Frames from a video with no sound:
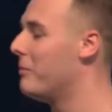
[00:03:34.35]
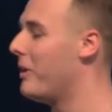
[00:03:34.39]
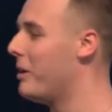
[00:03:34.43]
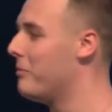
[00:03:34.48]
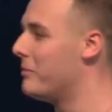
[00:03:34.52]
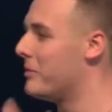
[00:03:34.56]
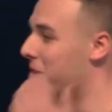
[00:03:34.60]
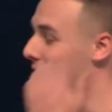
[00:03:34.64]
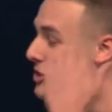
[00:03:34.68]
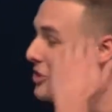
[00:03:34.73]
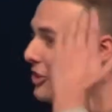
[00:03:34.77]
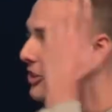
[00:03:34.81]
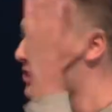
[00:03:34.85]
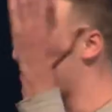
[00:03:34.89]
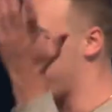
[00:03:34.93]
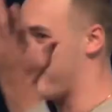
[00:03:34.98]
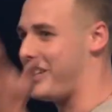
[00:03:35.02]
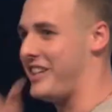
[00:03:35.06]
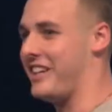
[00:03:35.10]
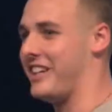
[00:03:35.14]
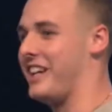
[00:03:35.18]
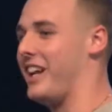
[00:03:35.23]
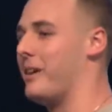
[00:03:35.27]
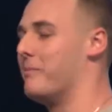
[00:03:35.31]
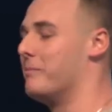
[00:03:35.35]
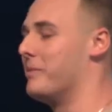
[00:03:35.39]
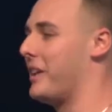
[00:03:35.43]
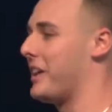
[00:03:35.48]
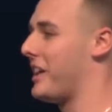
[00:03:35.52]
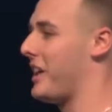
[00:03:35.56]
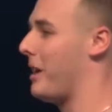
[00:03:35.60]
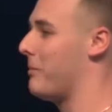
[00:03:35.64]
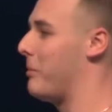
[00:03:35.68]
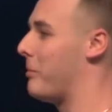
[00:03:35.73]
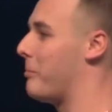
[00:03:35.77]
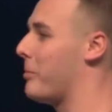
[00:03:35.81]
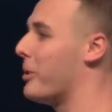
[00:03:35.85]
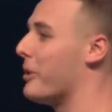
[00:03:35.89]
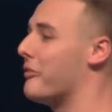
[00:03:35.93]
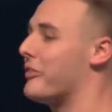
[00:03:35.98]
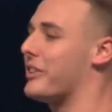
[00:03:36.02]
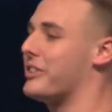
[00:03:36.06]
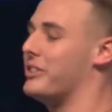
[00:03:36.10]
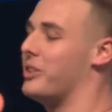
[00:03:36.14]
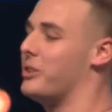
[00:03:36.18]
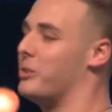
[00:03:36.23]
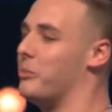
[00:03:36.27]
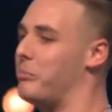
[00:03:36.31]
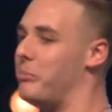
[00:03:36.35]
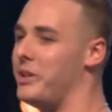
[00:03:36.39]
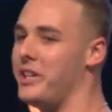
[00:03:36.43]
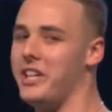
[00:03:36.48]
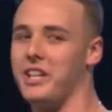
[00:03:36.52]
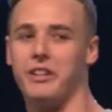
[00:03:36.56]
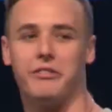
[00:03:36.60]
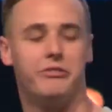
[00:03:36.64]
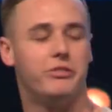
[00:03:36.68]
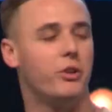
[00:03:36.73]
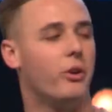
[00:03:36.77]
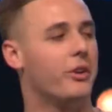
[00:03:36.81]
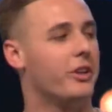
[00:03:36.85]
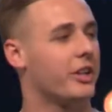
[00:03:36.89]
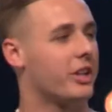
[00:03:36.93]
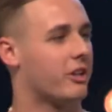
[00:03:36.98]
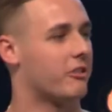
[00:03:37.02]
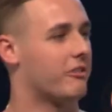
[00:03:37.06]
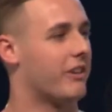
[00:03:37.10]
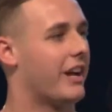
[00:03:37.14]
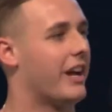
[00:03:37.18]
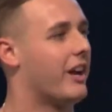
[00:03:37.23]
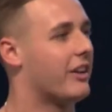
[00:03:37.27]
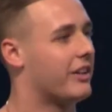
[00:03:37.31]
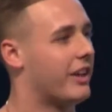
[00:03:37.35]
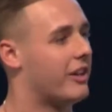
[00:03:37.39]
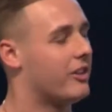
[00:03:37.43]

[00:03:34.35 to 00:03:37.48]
I'm a church kid. I'm a perfect little being floating around.